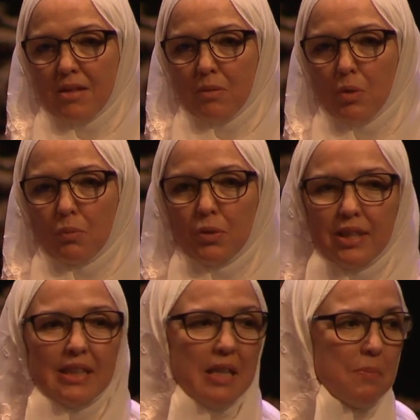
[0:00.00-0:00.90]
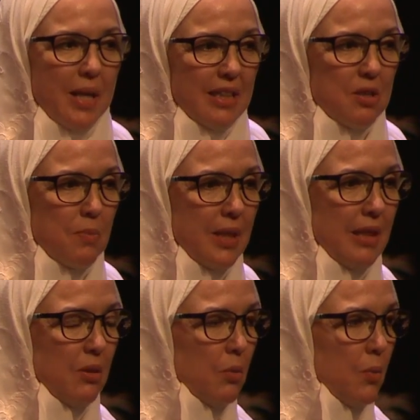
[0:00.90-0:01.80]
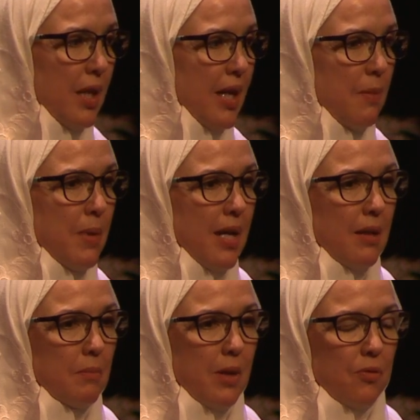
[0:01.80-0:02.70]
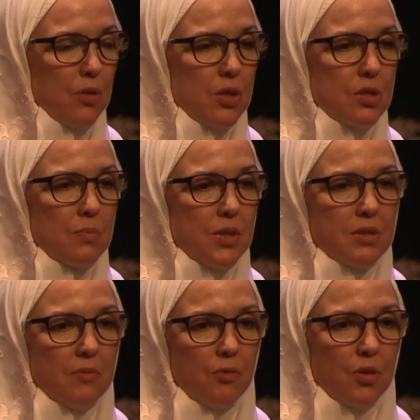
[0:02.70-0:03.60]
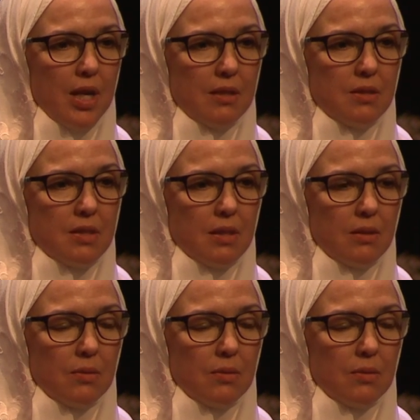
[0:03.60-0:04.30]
What really amazed me when I met my first Muslim friends